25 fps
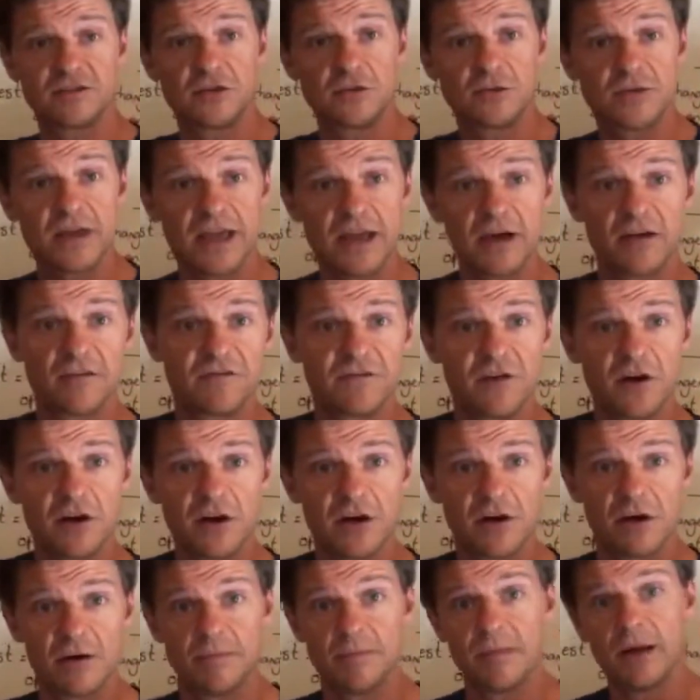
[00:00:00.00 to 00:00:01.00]
Do they
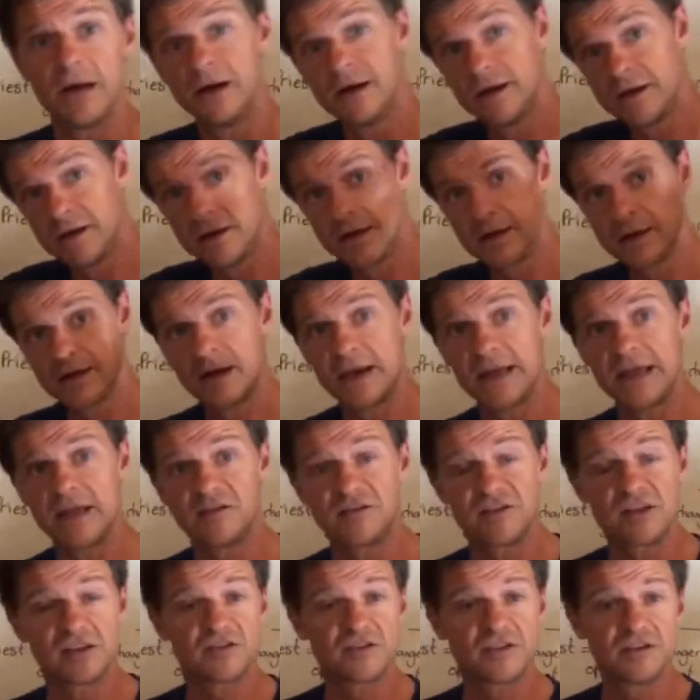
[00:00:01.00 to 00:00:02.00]
affirm
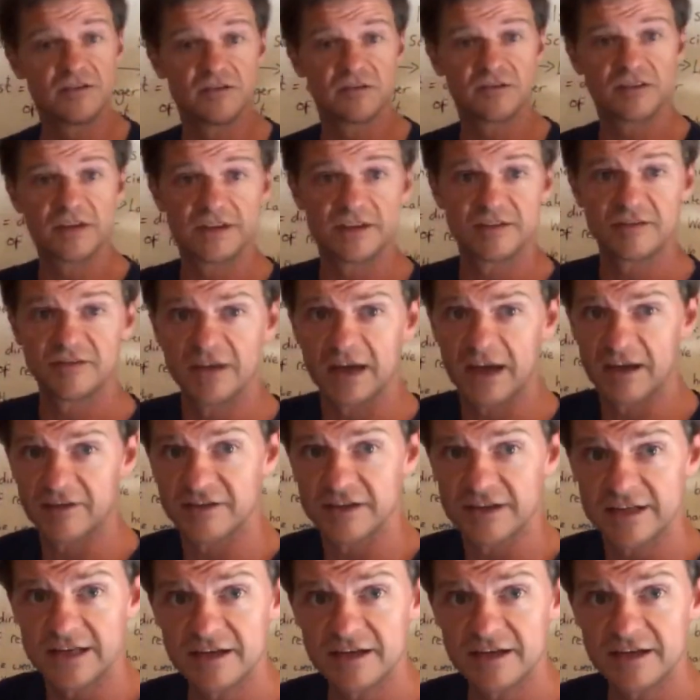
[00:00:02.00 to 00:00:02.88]
existence as it